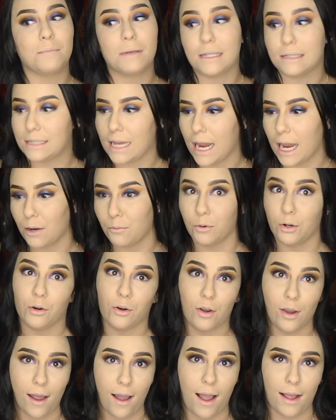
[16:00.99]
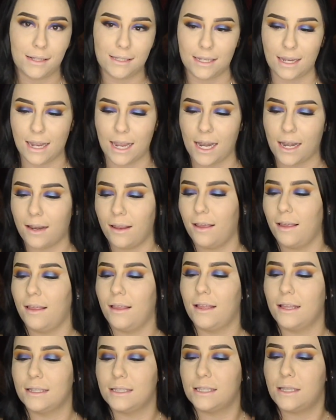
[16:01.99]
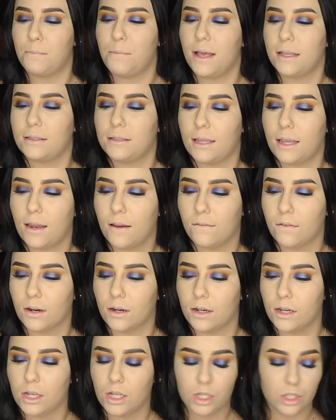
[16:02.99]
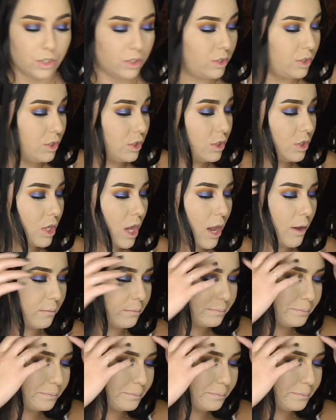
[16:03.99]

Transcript: being tan when you're not tan? It's the best thing ever. So,